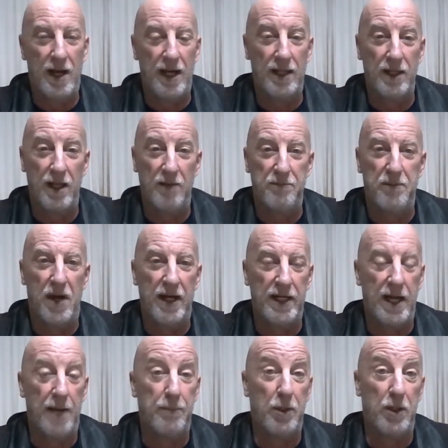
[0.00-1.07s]
I love
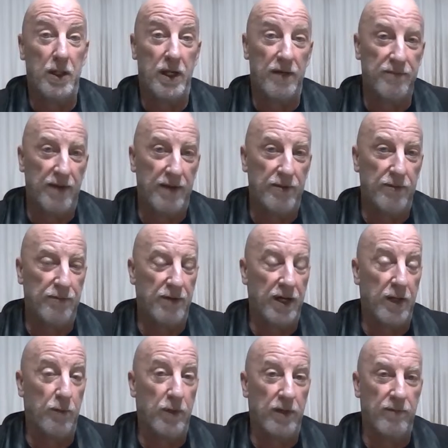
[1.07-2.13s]
pineapple, and I found it
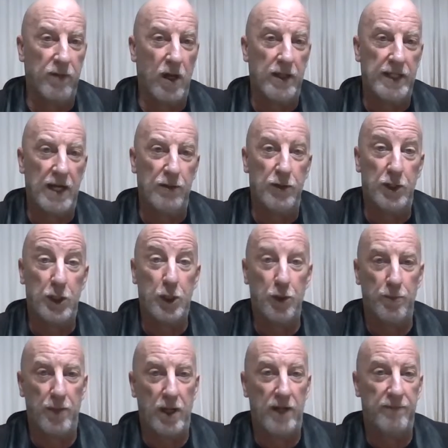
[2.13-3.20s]
funny when I've gone down to
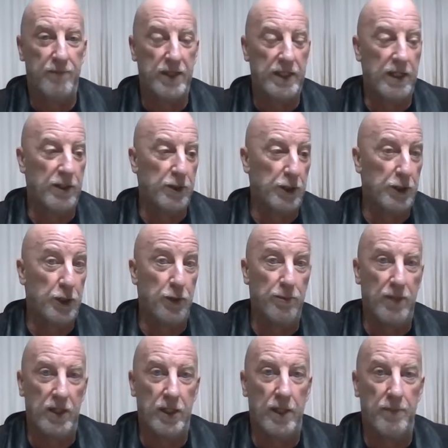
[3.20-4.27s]
Cuba. I've been down to
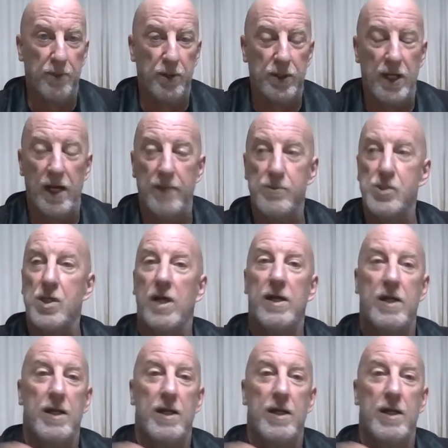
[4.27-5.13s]
Cuba a number of times.